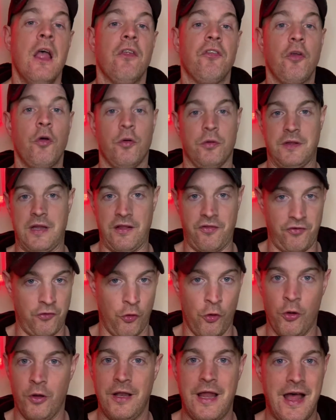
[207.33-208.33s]
So that's
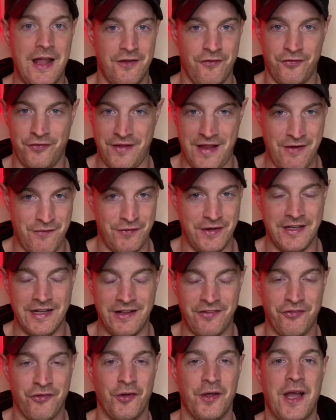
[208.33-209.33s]
the whole lot of everything
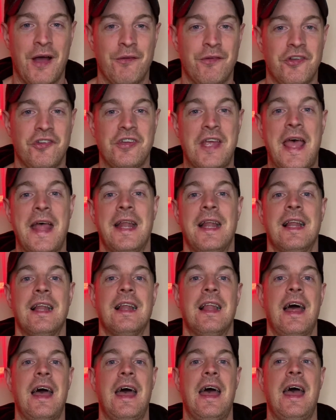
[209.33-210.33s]
that's going on with the
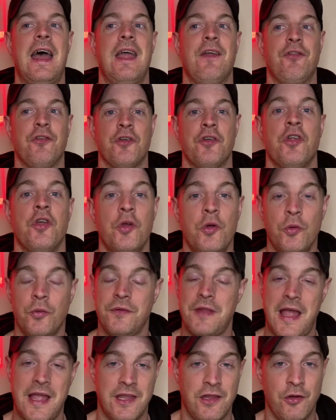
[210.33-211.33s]
channel. Uh, if you're
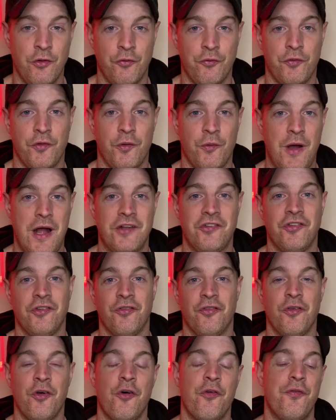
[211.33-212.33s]
new, thank you for
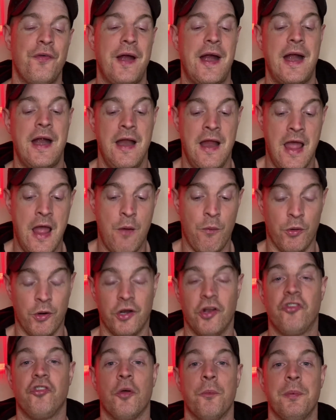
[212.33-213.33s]
watching so far. We're
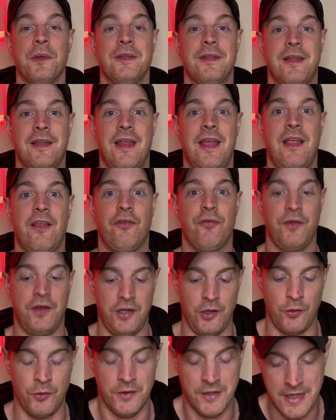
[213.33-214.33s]
going to jump into today's
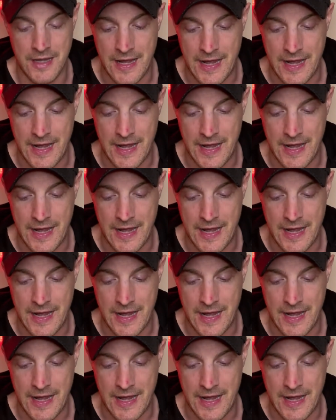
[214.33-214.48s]
video.